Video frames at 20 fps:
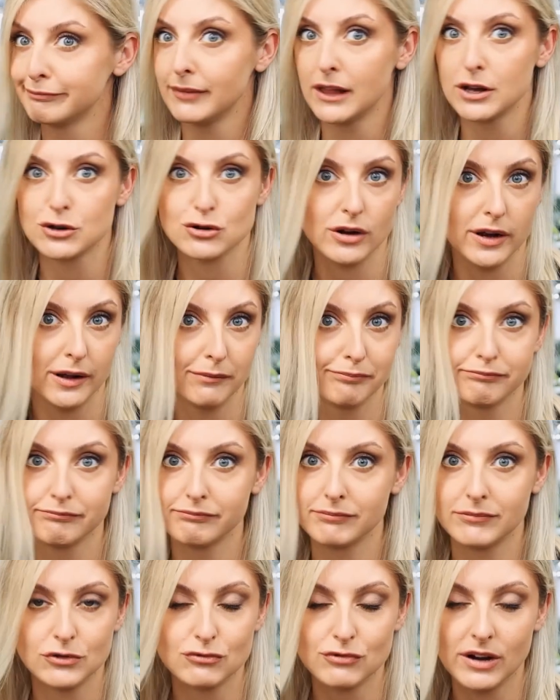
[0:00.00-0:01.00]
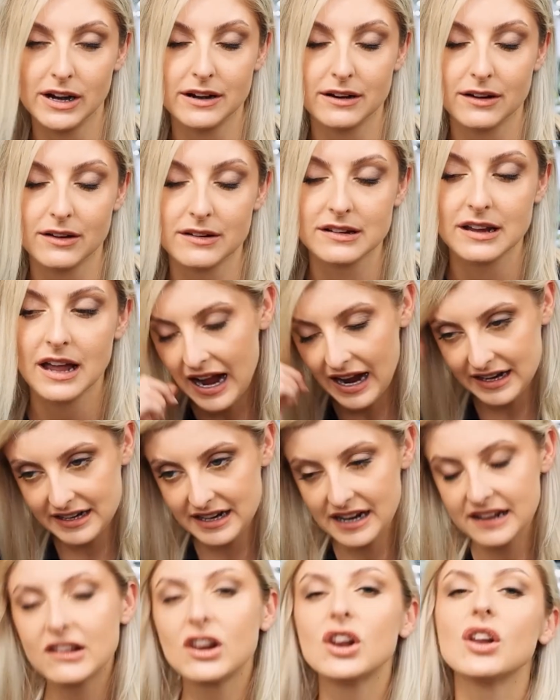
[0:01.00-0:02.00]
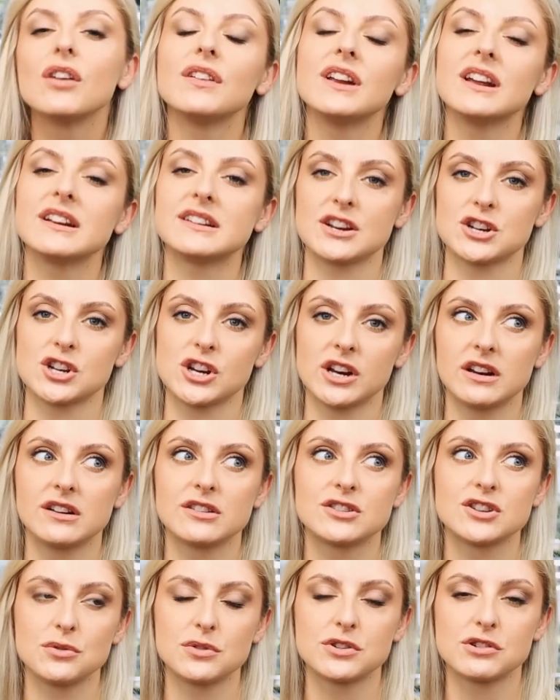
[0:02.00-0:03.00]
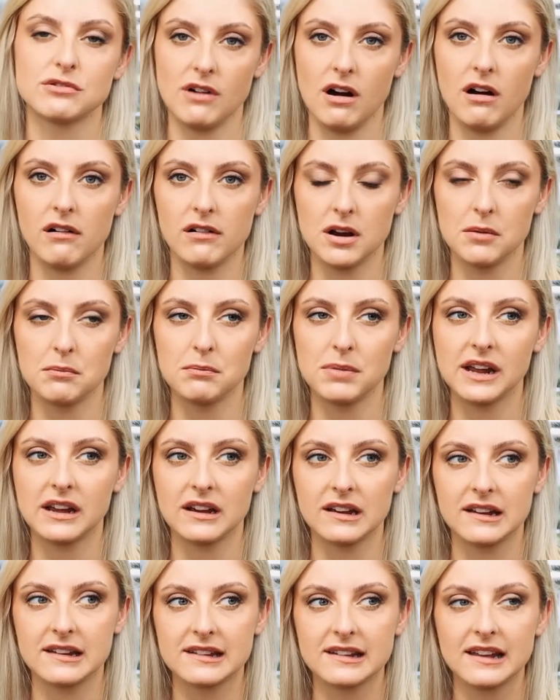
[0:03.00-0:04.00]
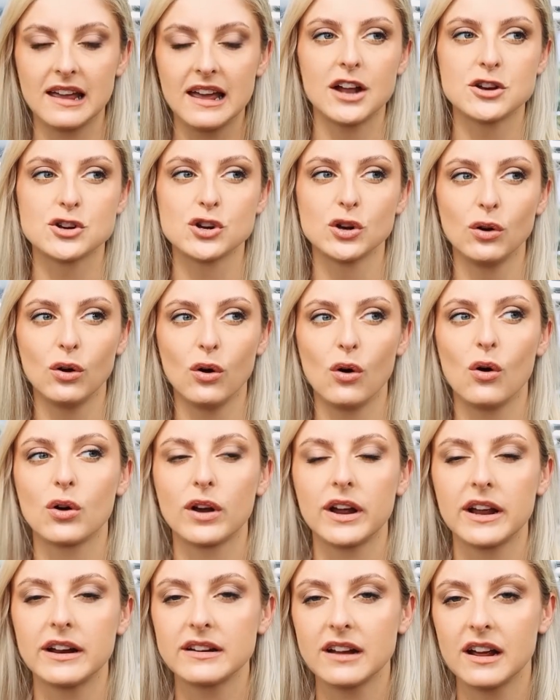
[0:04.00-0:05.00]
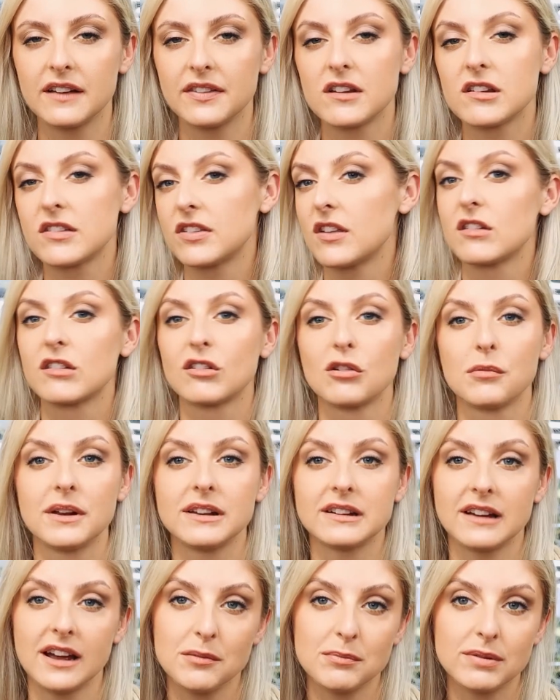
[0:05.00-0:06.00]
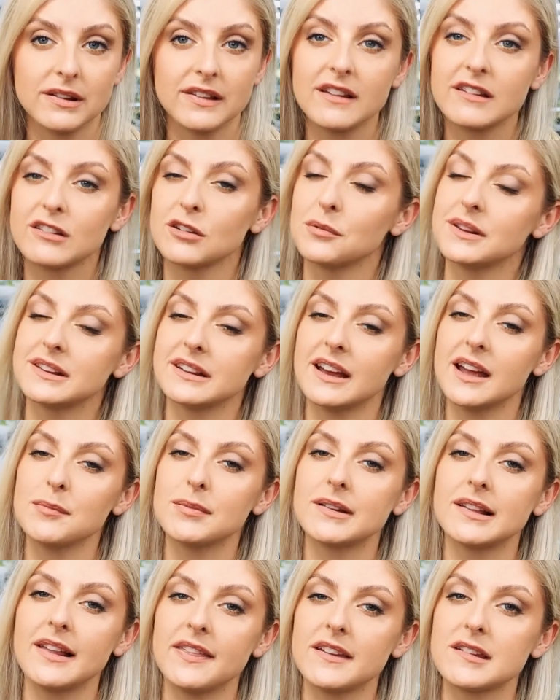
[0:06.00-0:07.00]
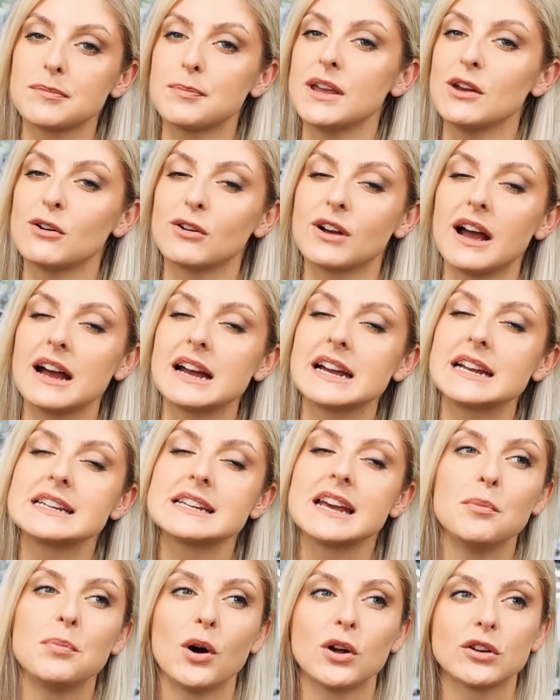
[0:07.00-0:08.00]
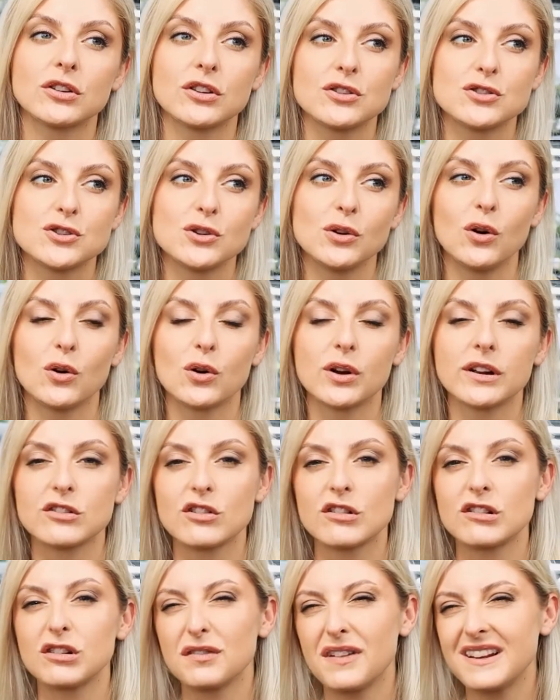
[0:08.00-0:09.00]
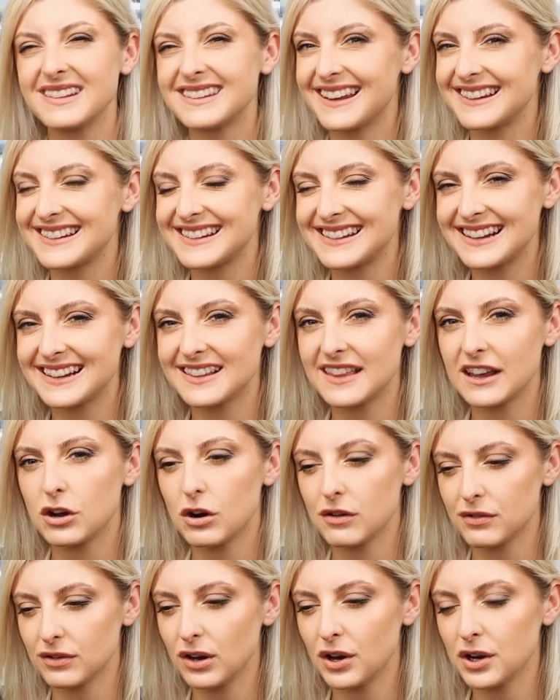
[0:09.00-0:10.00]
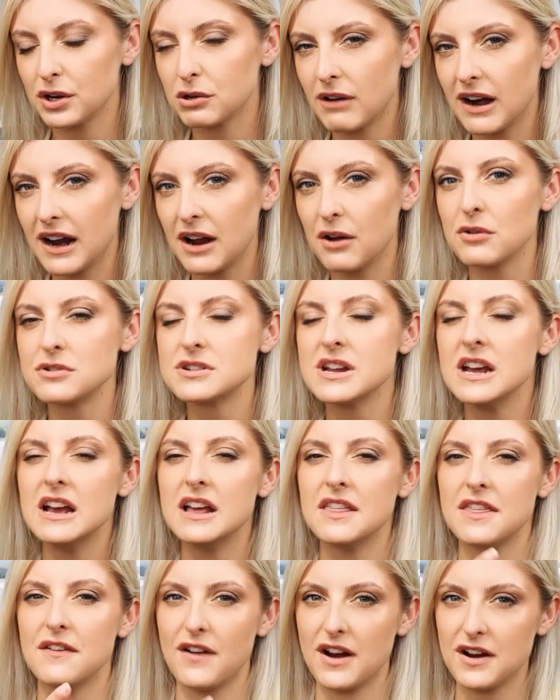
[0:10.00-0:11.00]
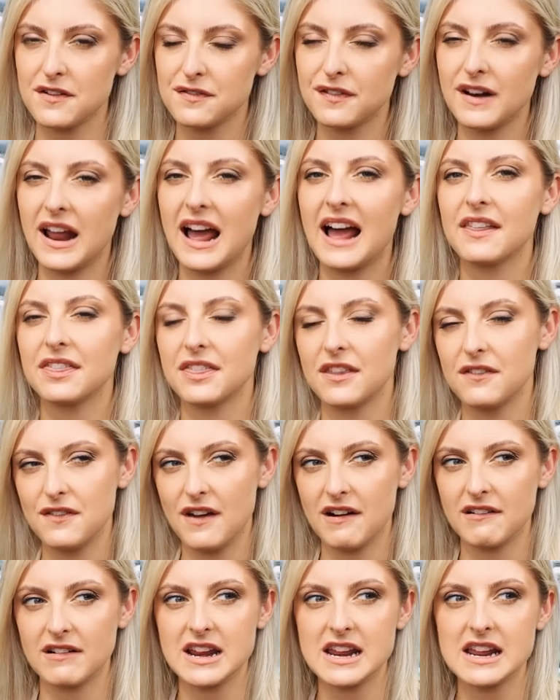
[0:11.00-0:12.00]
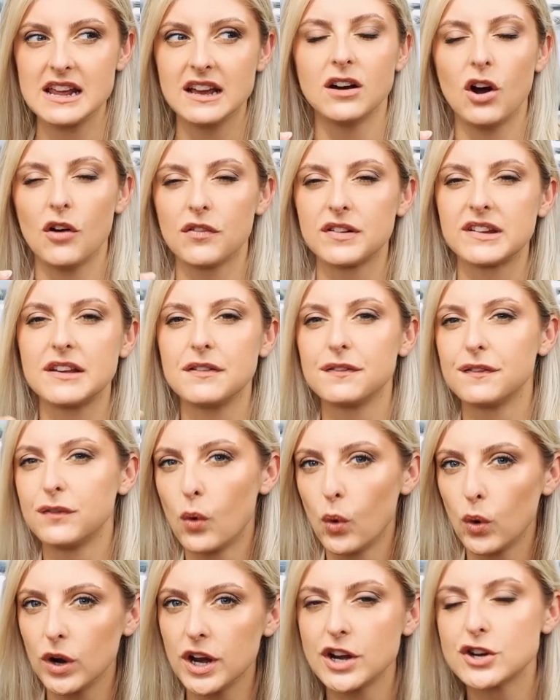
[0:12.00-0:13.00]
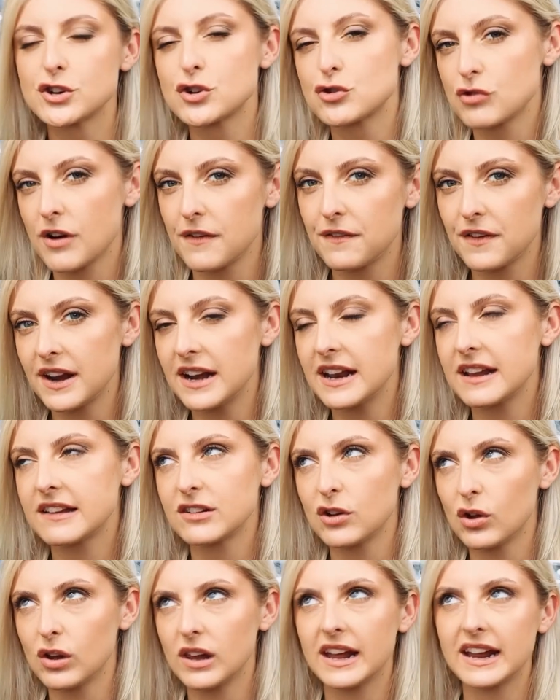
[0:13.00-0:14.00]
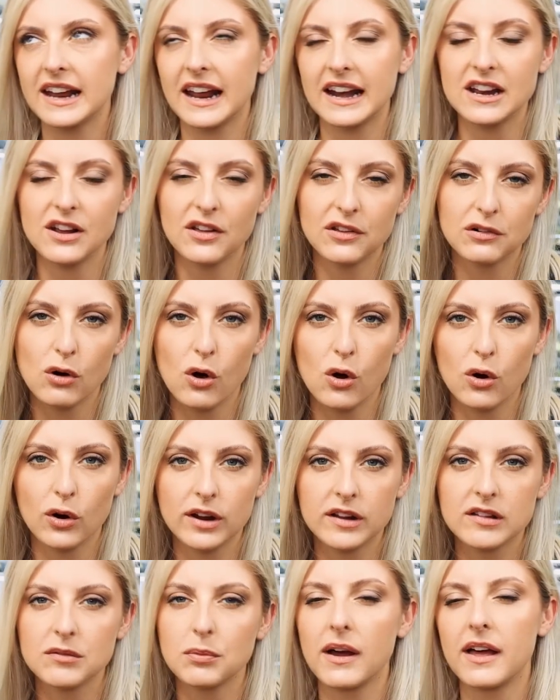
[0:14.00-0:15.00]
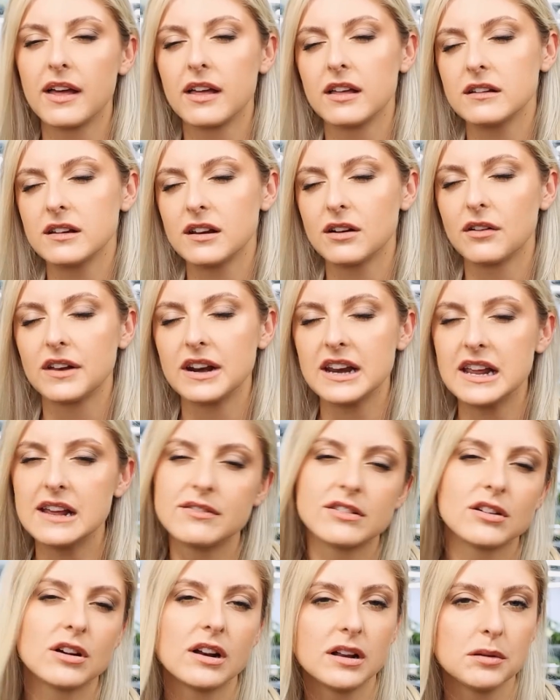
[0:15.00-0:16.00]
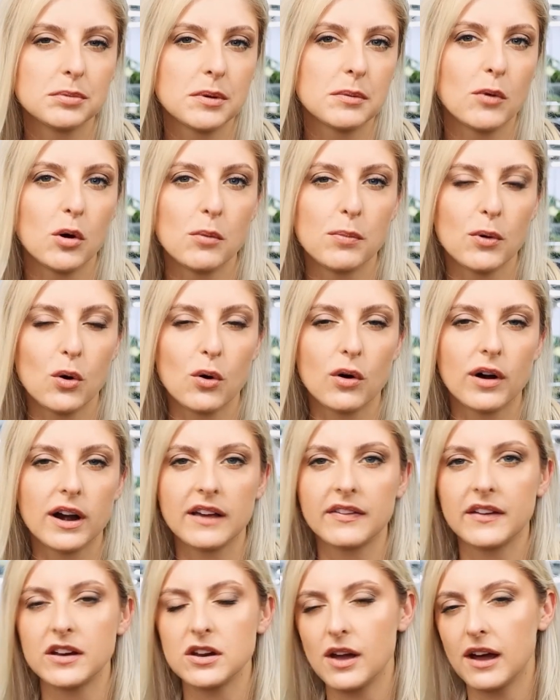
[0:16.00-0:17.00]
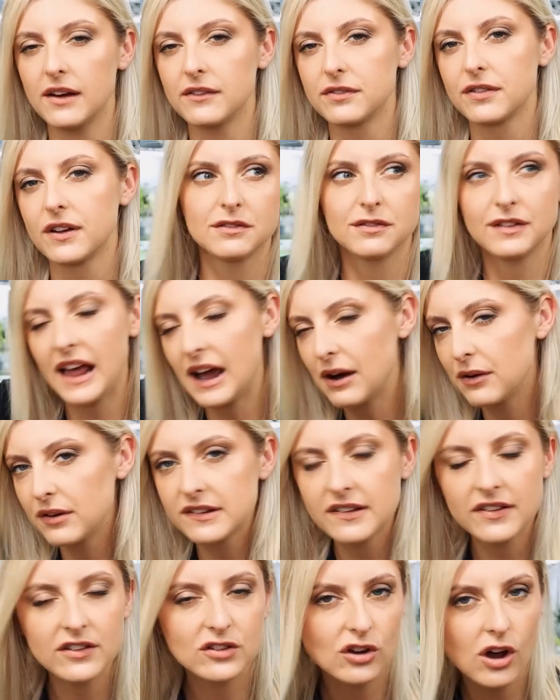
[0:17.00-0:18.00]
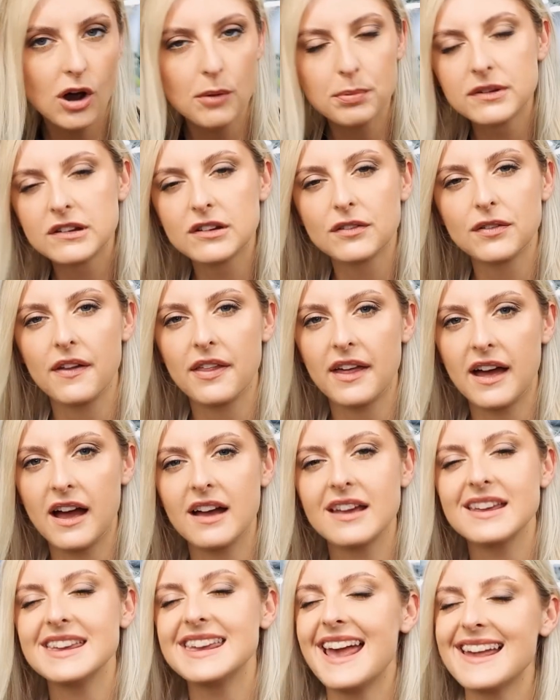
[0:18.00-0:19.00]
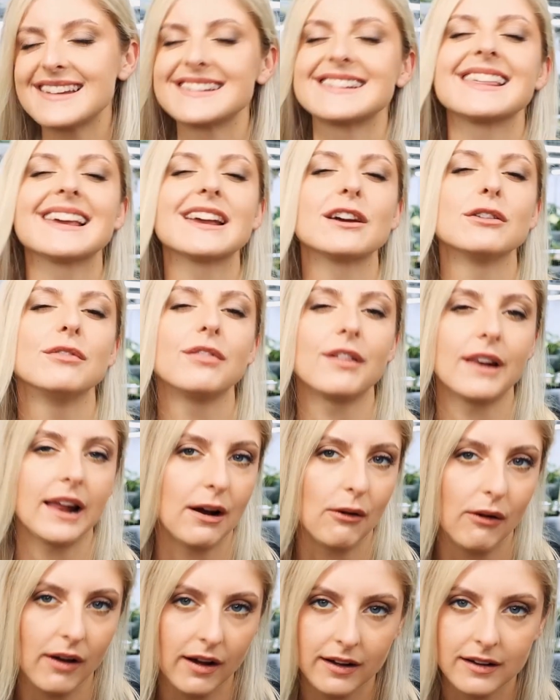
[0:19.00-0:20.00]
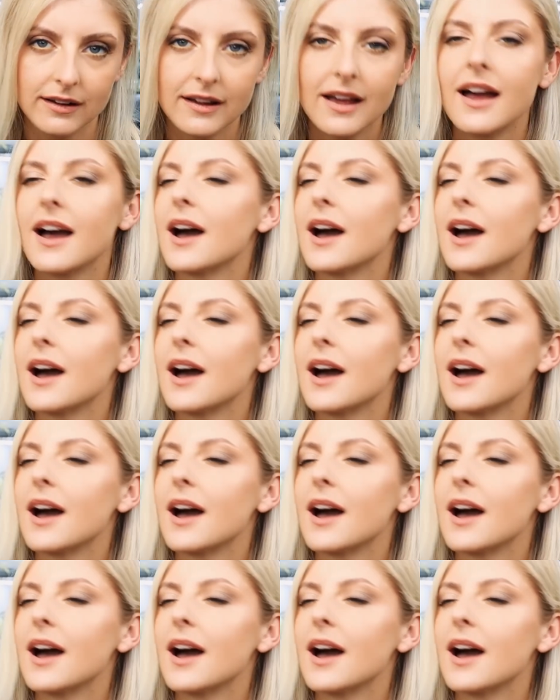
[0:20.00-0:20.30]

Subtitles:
Literally. really does. And it's a lovely addition to a terrarium because a jewel orchid, and there's so many types. There's so many types, let this be your guide. But jewel orchids just look fantastic. They cover a lot of ground. They're very flat. They're very, obviously, foliage driven. It's not like any other orchids where, you know, the leaves are a little bit more boring and then you have flowers at the top and stuff like that. Yes, they can flower.